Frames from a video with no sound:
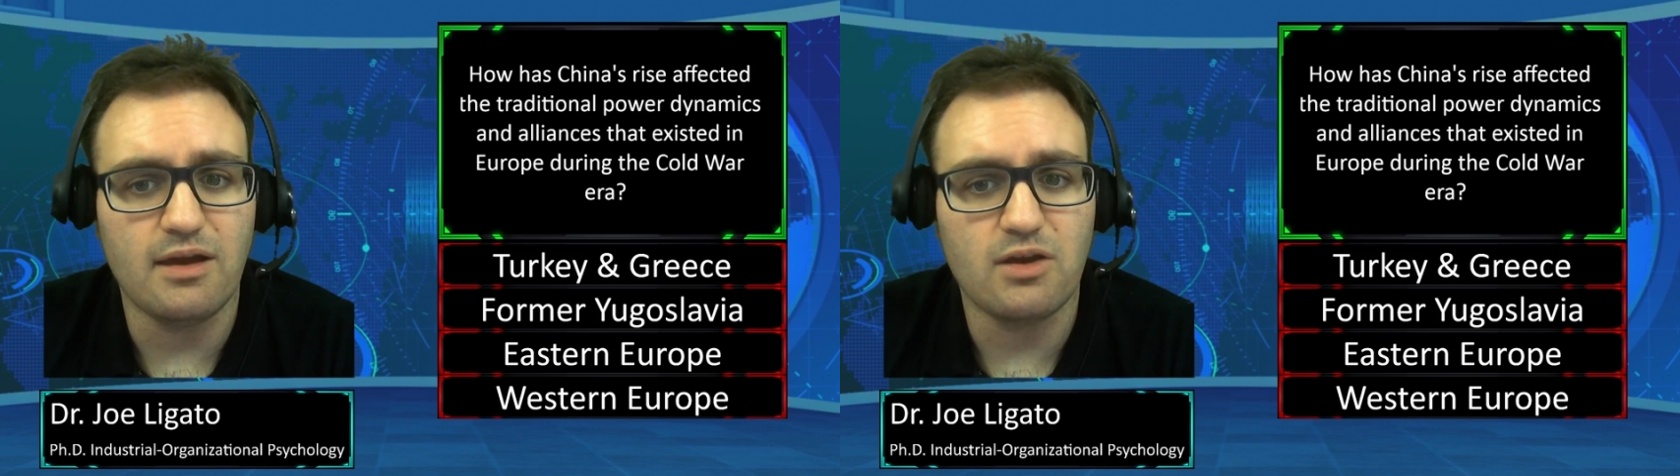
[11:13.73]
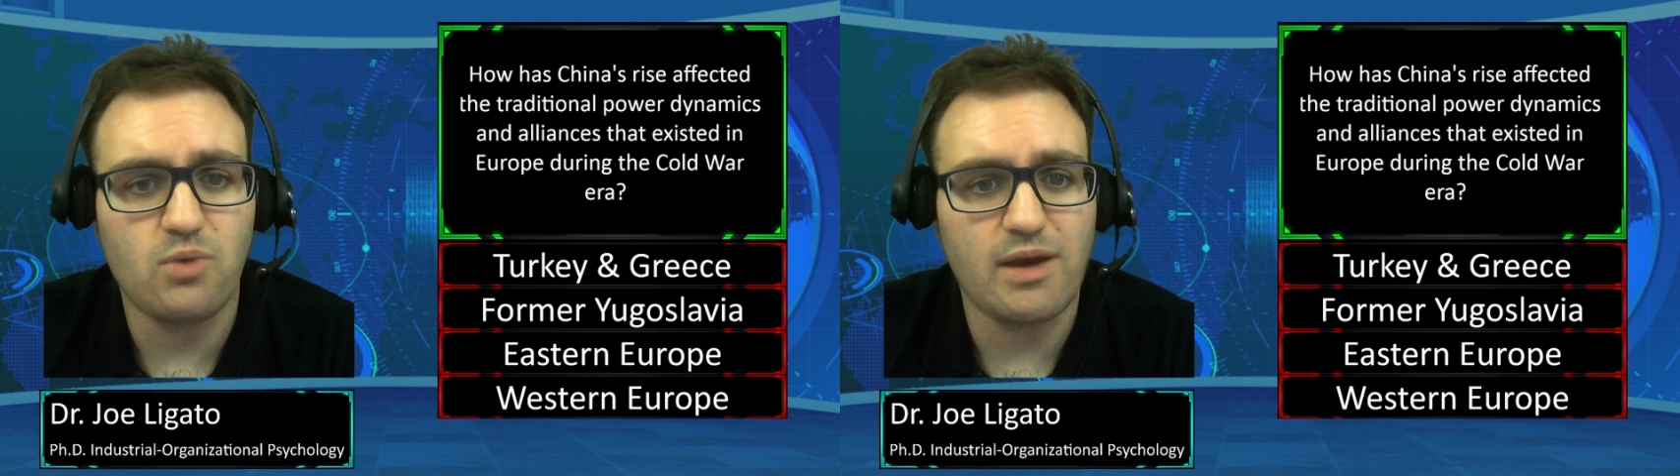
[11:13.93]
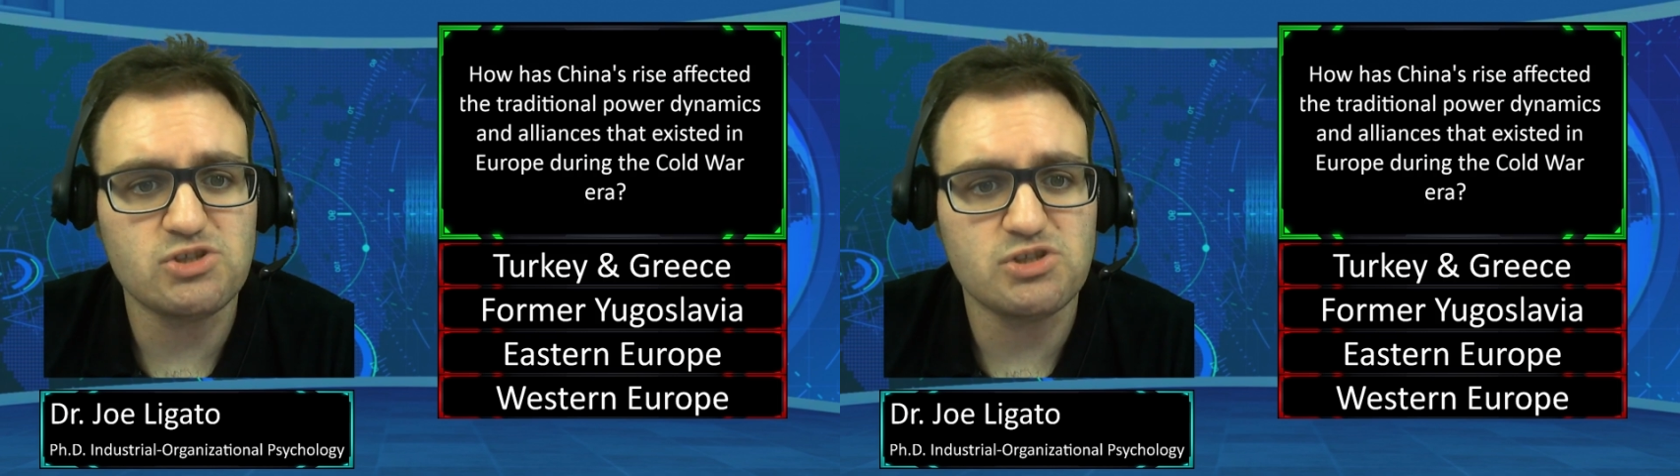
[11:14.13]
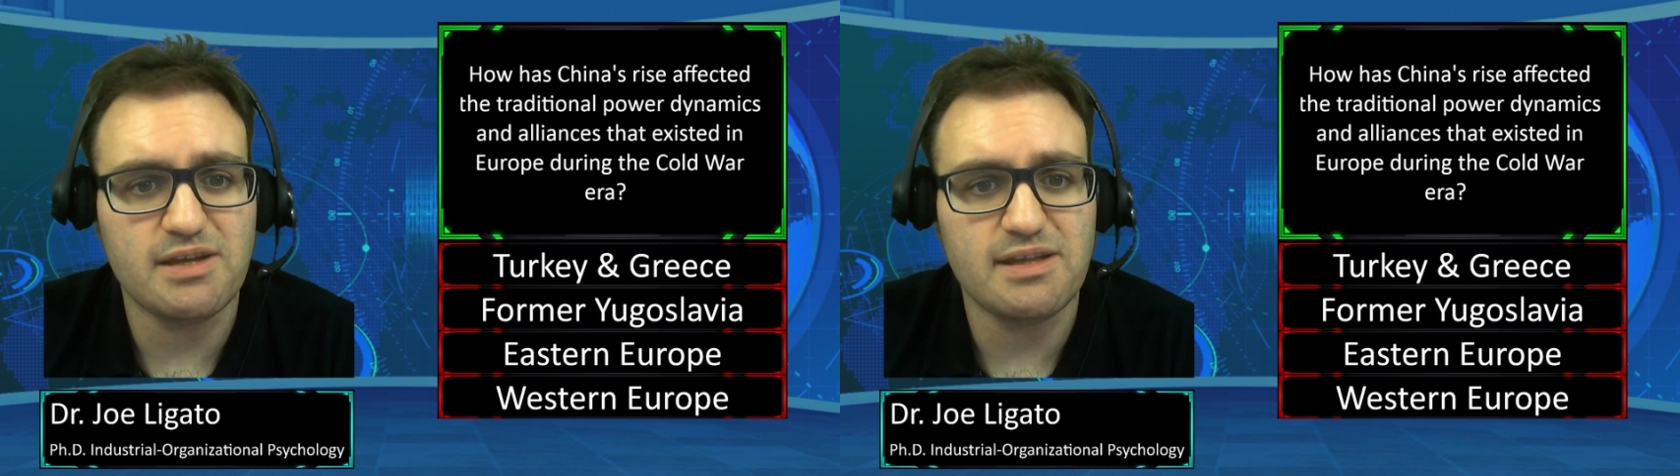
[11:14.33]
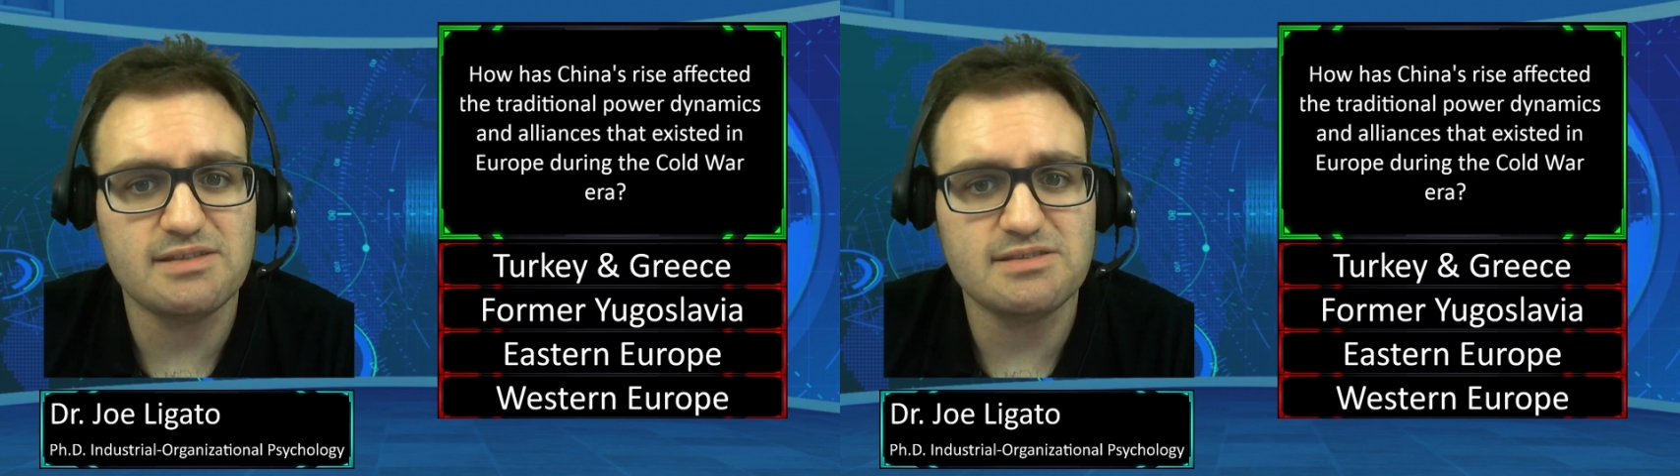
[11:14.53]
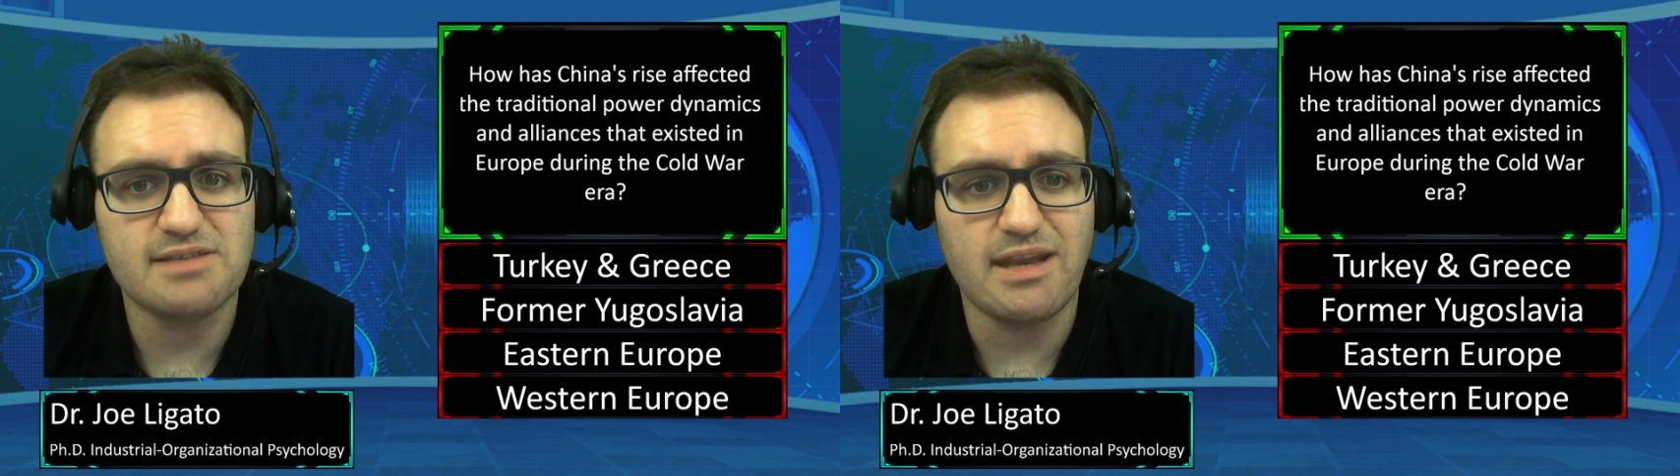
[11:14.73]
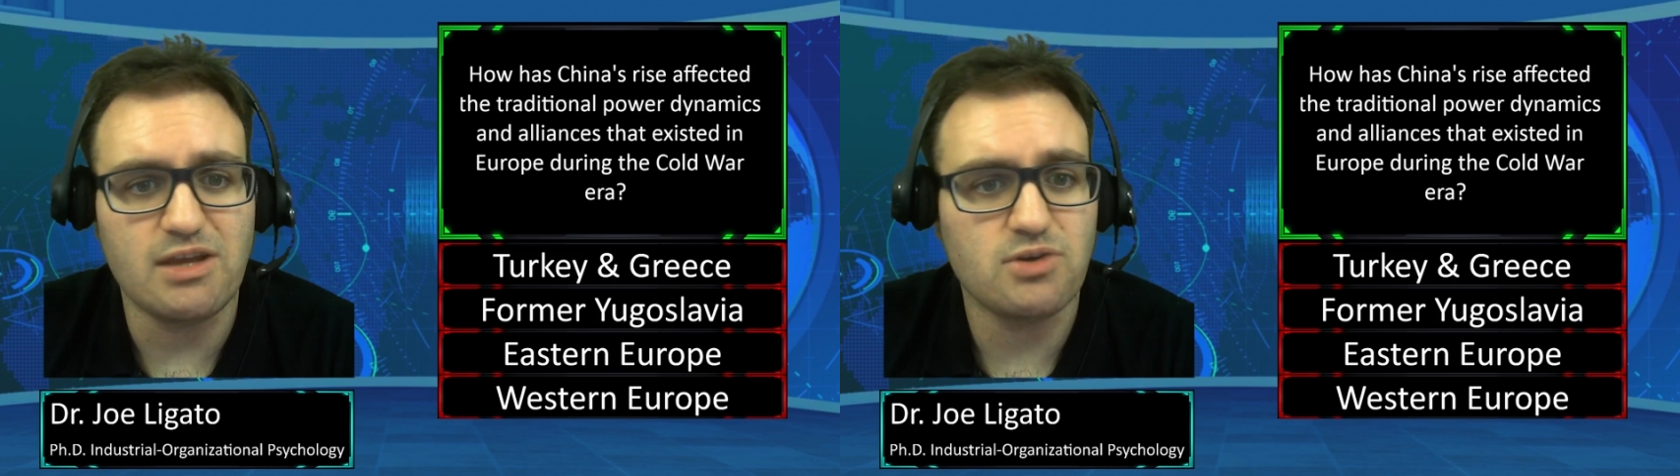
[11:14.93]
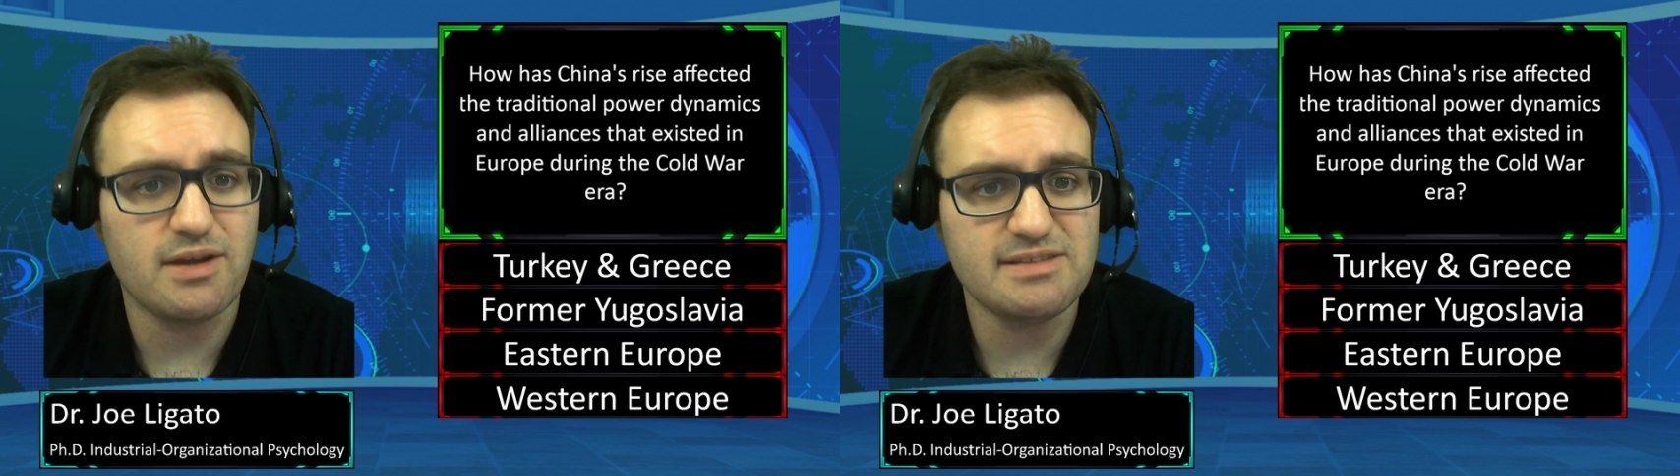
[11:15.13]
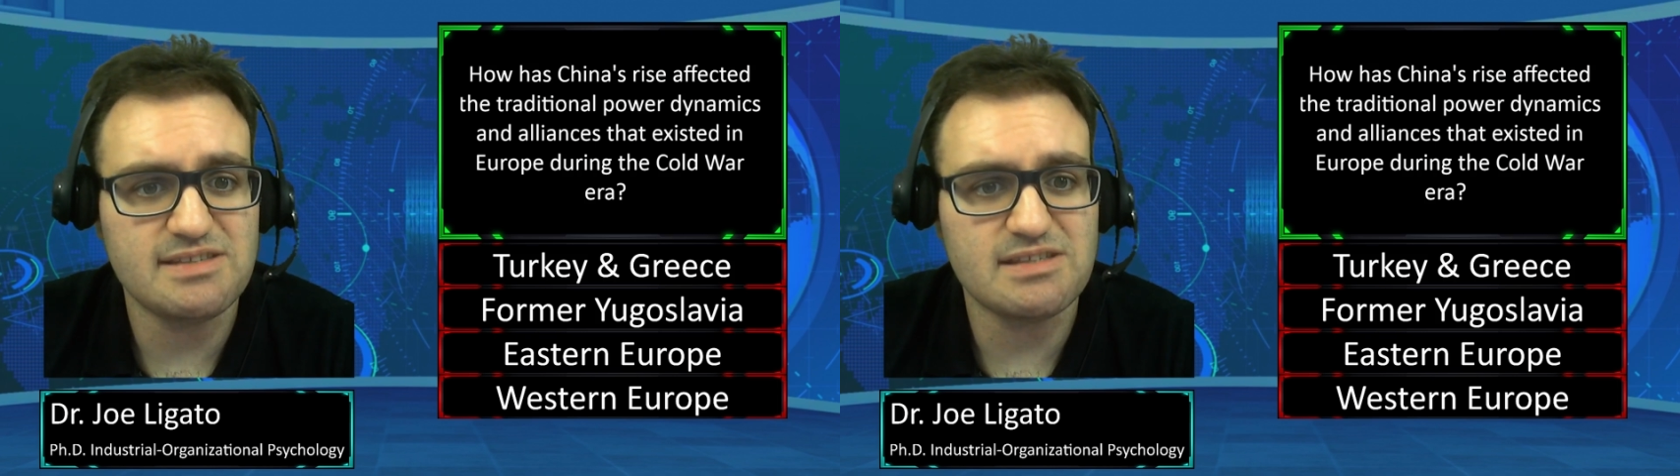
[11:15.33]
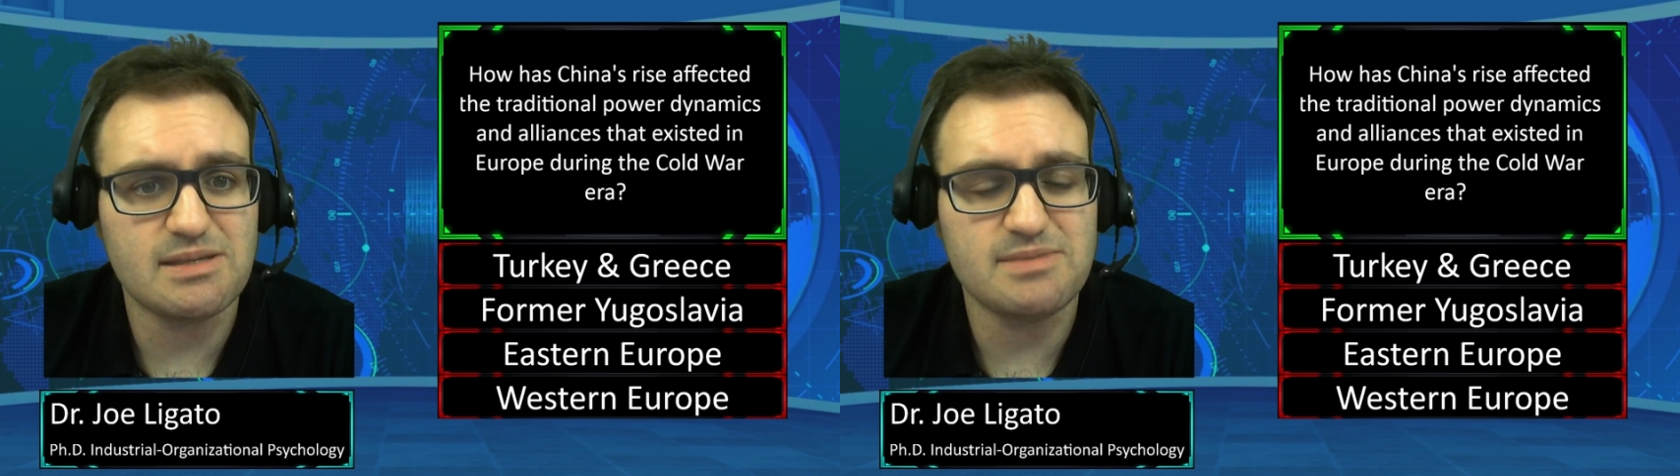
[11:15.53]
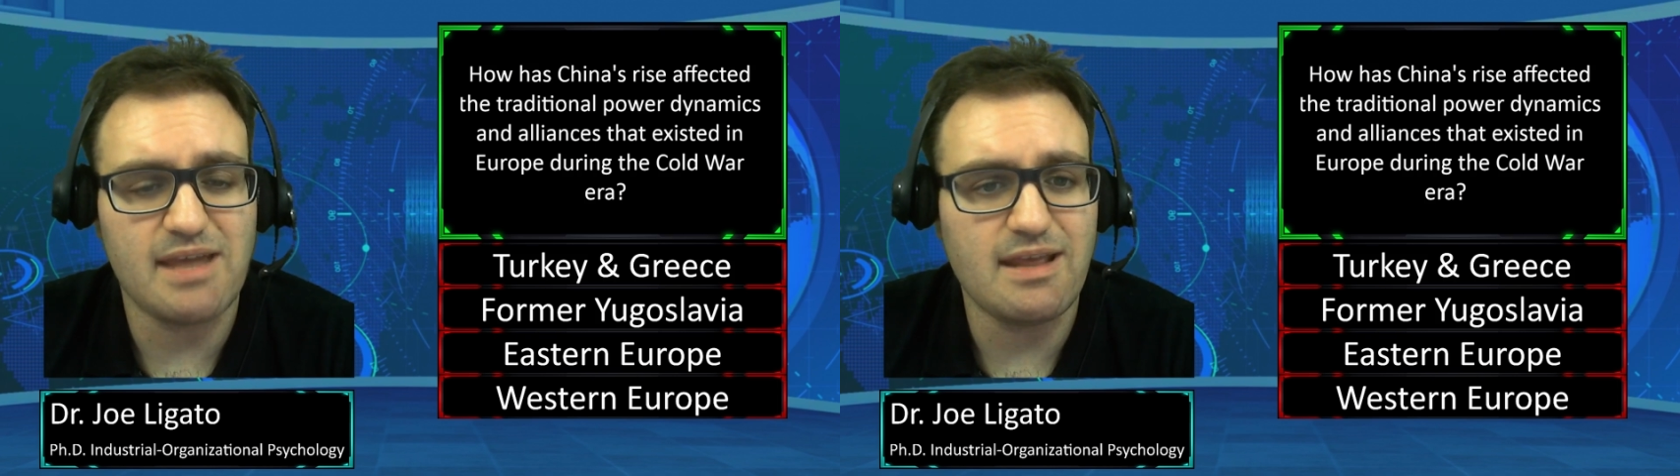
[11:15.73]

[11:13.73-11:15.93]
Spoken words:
questions, any criticisms,